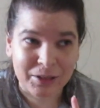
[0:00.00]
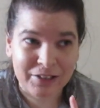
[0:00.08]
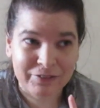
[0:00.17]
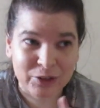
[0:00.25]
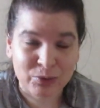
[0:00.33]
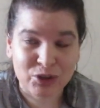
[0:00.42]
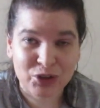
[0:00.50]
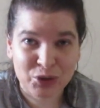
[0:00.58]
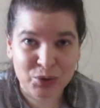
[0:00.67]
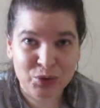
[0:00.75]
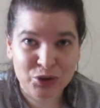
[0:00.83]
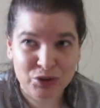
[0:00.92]
If you
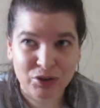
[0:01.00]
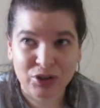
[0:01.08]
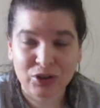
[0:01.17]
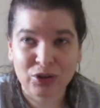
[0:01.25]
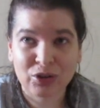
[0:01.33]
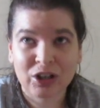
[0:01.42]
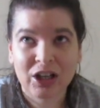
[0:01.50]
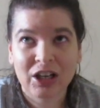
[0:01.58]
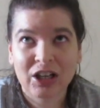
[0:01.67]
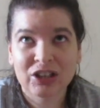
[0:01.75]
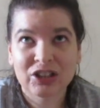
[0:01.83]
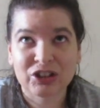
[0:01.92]
do struggle
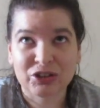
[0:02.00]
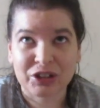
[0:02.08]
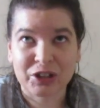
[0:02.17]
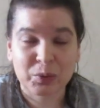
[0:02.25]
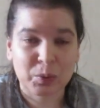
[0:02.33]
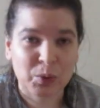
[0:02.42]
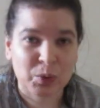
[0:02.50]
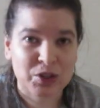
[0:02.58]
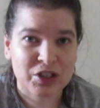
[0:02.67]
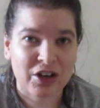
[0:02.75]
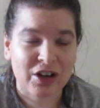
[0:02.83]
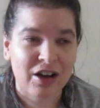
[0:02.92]
to drink
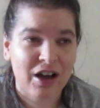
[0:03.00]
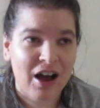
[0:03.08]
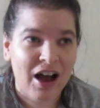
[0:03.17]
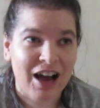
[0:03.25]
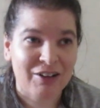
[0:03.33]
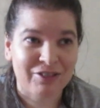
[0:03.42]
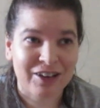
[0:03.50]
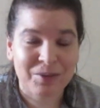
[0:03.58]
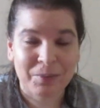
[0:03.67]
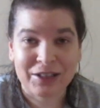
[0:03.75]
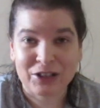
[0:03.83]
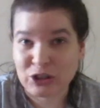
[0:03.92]
water, I
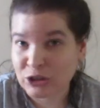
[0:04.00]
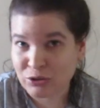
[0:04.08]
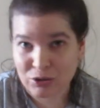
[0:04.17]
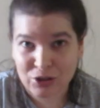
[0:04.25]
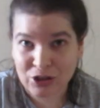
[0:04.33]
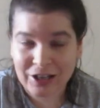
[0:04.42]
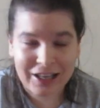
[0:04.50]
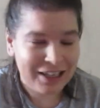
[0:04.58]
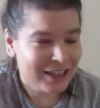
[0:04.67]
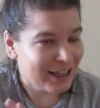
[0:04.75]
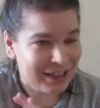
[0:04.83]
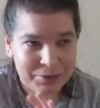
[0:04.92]
recommend a straw.
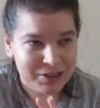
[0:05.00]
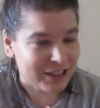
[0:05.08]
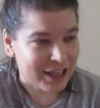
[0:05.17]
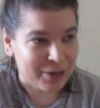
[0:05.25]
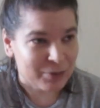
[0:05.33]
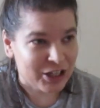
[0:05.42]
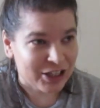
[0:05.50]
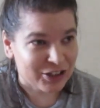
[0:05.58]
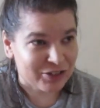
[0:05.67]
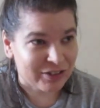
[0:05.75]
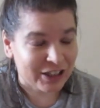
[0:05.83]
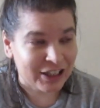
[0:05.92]
It was a game
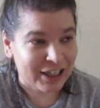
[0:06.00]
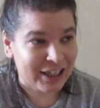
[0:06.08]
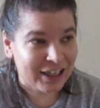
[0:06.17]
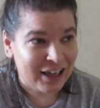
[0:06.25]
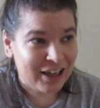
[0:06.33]
changer, really.